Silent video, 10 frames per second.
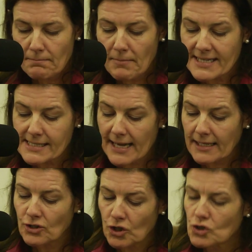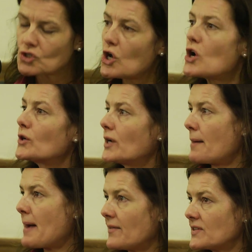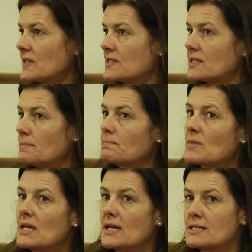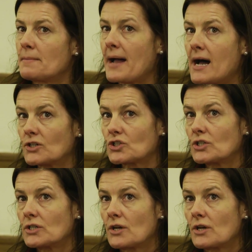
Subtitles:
my second concern about the system is about